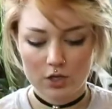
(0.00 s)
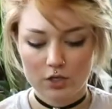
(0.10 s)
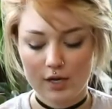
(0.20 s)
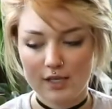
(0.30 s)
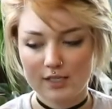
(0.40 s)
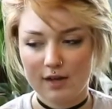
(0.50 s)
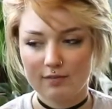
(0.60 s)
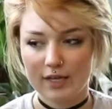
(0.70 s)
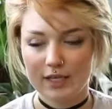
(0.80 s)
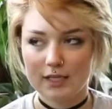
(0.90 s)
Do you guys have
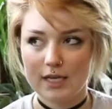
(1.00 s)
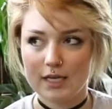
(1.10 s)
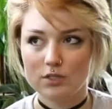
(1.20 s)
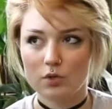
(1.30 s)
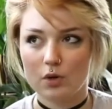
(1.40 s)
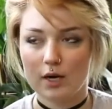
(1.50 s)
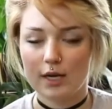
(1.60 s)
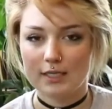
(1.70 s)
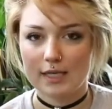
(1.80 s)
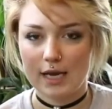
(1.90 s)
like an indoor
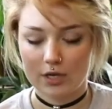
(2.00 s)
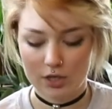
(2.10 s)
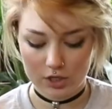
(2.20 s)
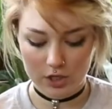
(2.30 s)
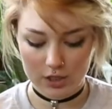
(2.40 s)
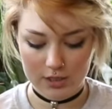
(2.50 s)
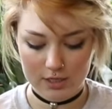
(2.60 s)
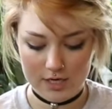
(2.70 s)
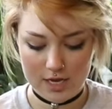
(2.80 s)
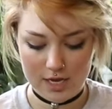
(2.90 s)
container
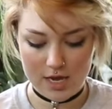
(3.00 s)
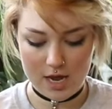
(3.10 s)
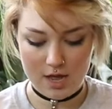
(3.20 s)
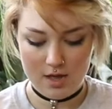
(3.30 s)
garden-y